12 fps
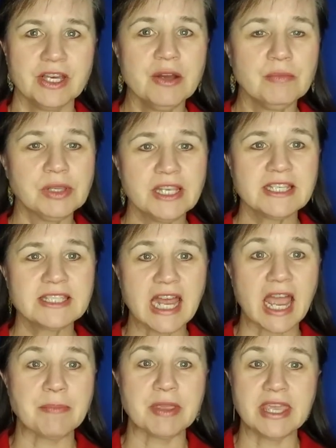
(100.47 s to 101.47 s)
Please
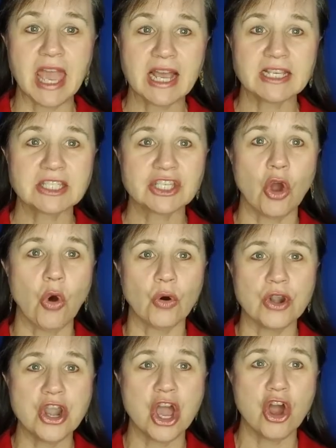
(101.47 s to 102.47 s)
type yes or
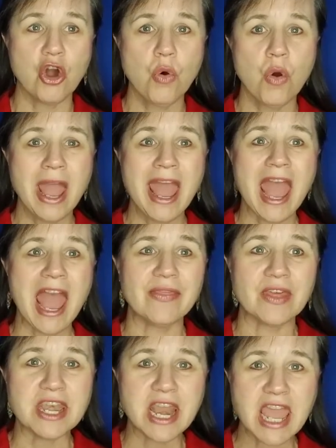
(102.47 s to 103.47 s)
no and
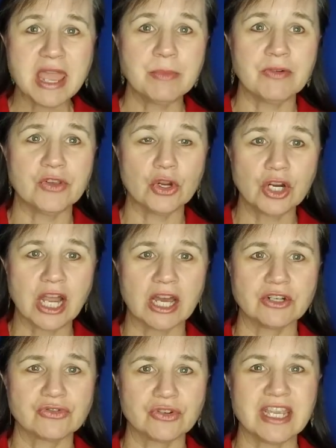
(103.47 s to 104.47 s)
the name of your
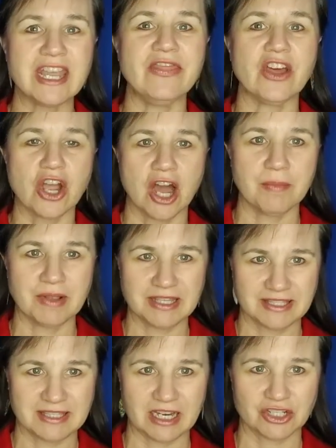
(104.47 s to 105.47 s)
country in the comments
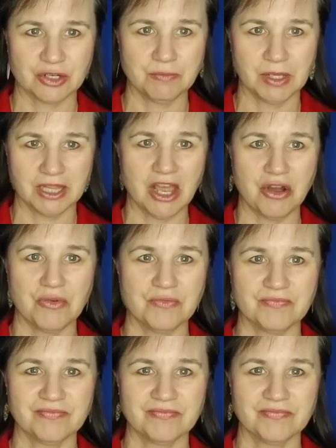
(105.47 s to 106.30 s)
section below.